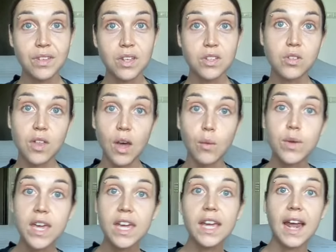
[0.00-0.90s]
so that
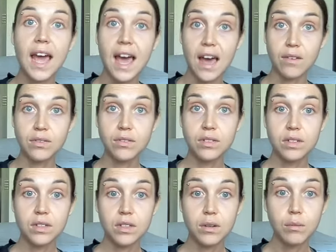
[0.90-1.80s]
we can have
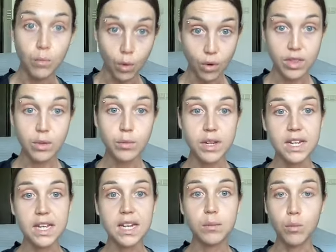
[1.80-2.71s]
more than we
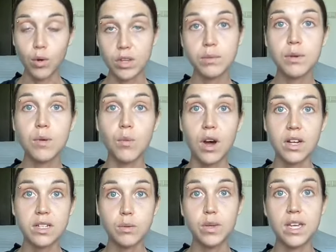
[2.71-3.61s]
need and more than we
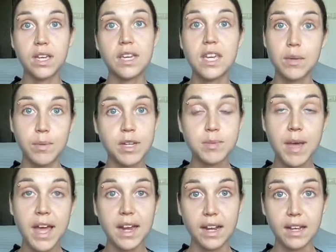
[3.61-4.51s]
want, and we can keep
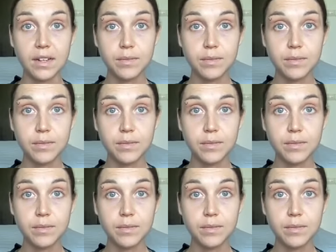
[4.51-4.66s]
expanding.